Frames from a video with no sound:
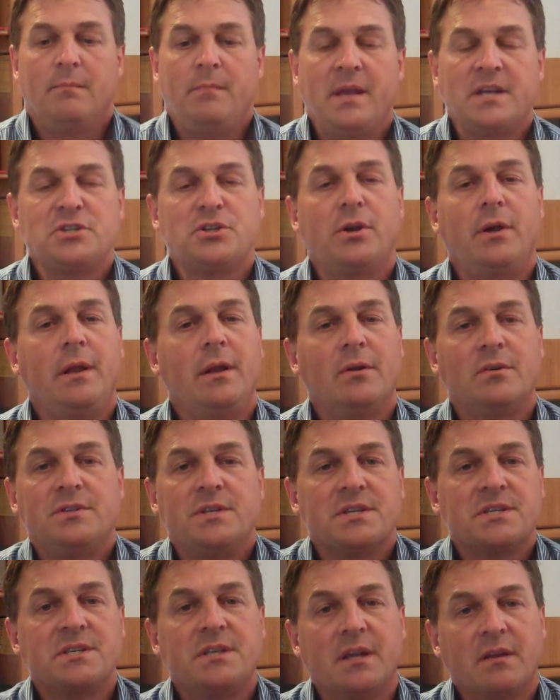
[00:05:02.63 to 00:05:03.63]
Make sure you don't
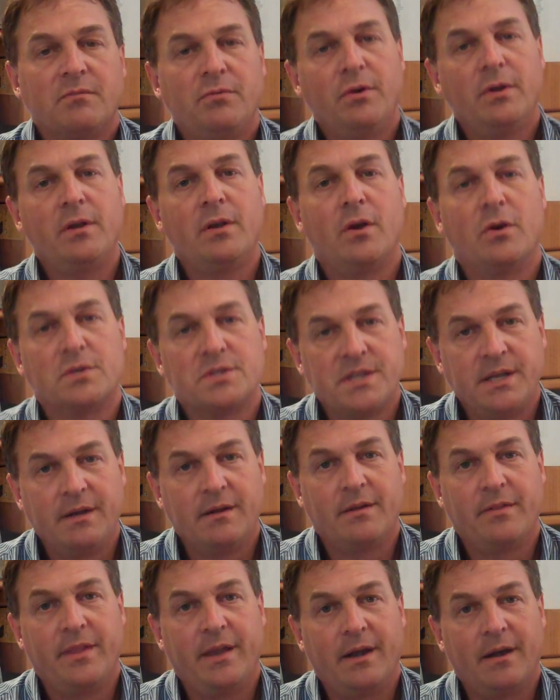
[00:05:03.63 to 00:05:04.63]
just stick footnotes
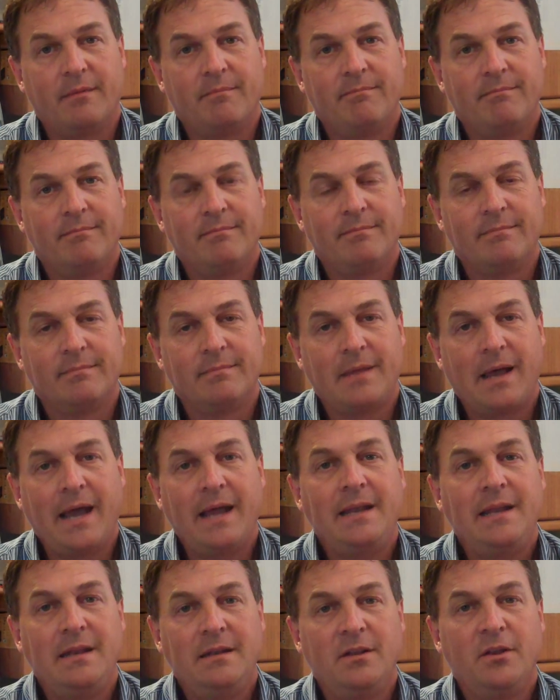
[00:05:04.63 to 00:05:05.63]
here and there.
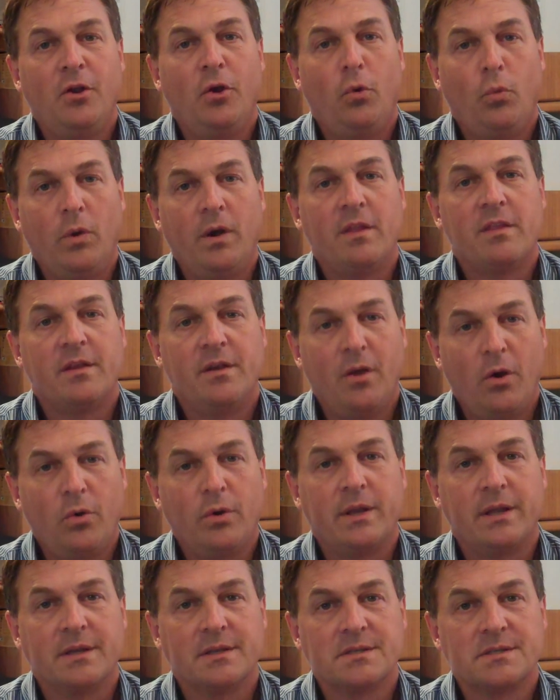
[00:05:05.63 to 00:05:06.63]
I need to know where the
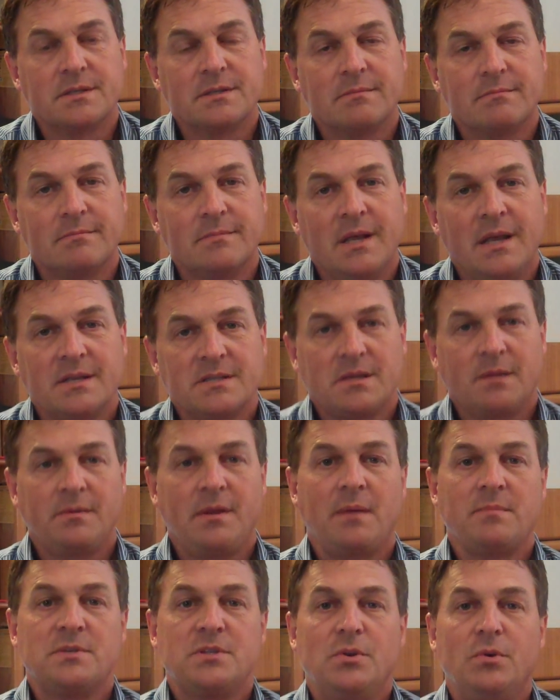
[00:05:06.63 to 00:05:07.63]
note is.
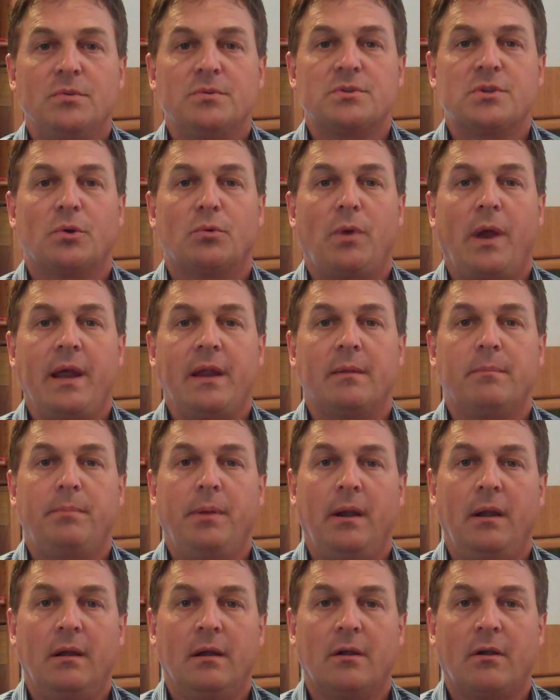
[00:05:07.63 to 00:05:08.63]
Sometimes students will write a
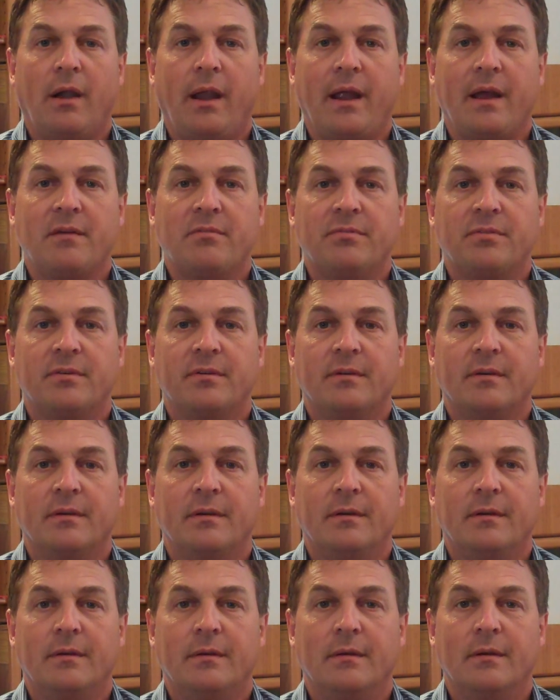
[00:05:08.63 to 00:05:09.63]
paragraph
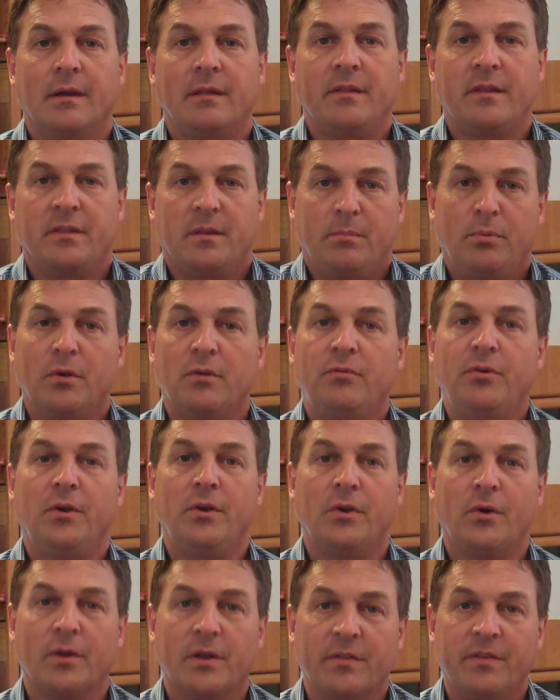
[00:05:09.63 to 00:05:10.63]
and then they put a
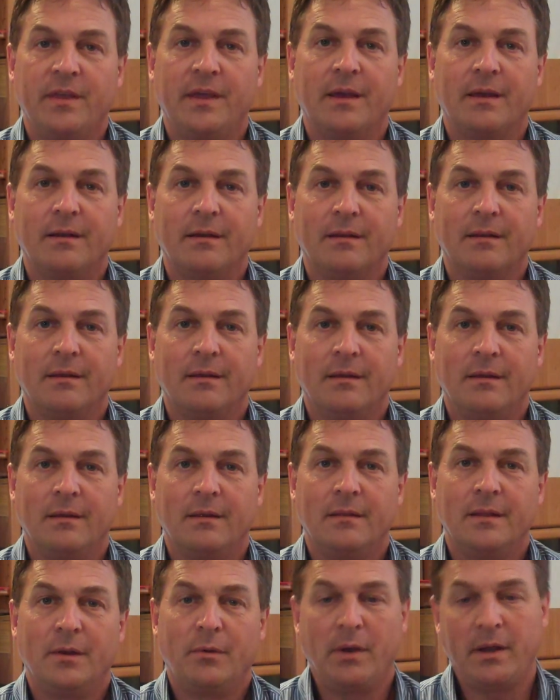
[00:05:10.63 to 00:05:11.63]
footnote at the end.
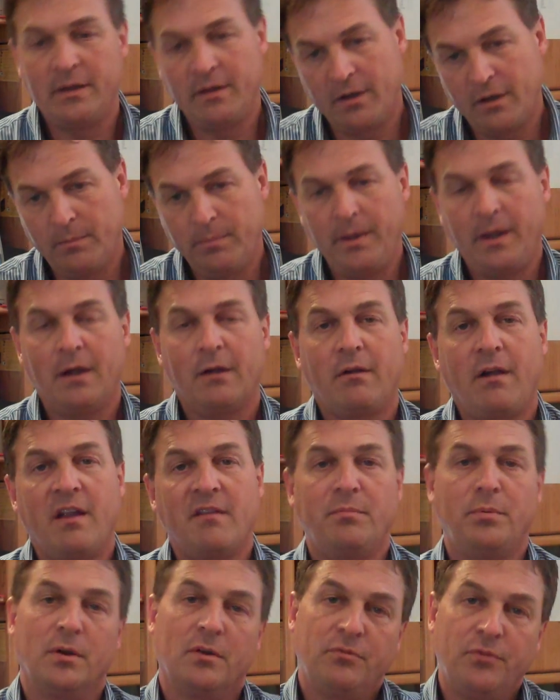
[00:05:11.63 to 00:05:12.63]
They write another
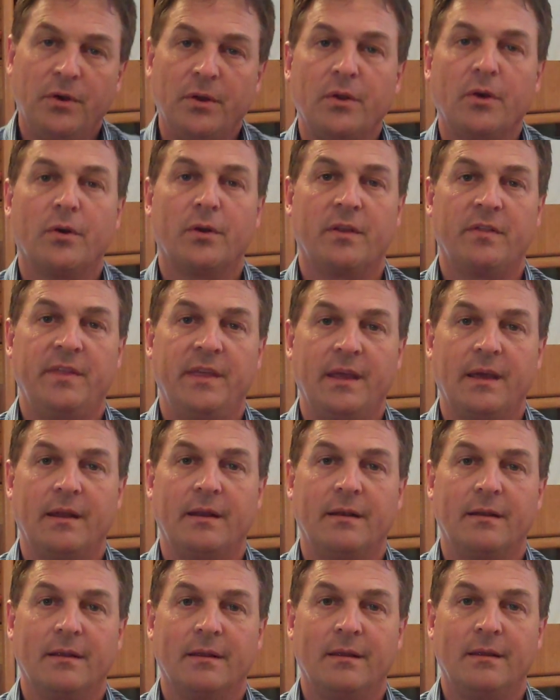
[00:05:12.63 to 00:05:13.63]
paragraph, put a footnote at the
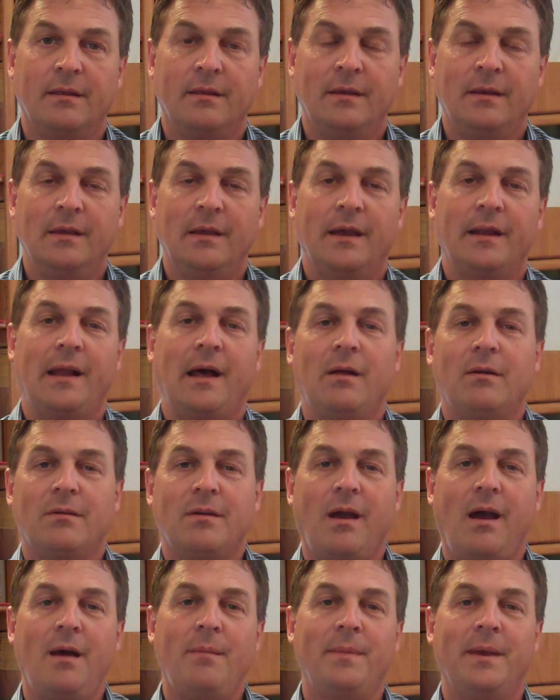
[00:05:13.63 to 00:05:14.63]
end. And I'll
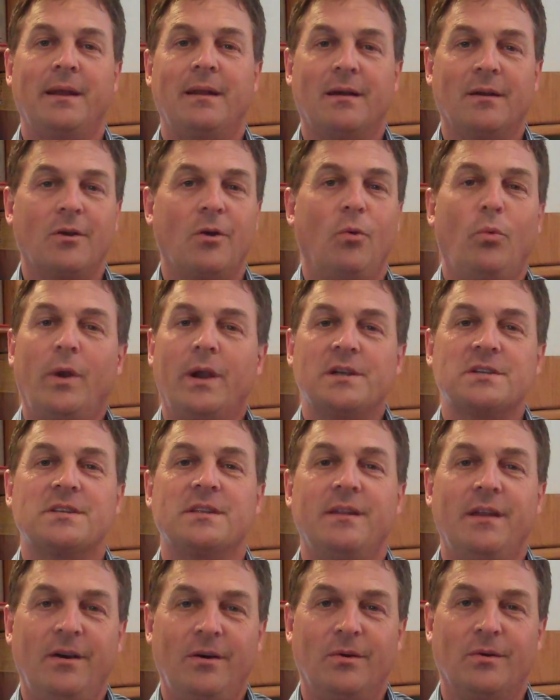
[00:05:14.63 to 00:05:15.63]
comment, I'll go,
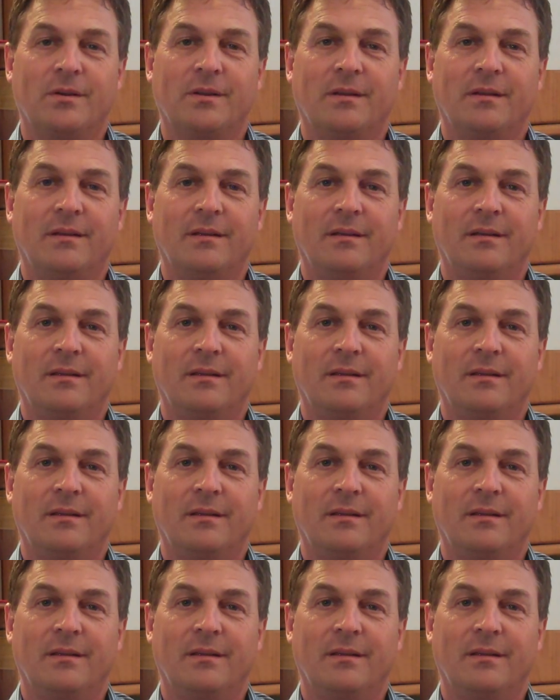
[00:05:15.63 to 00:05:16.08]
where's the note?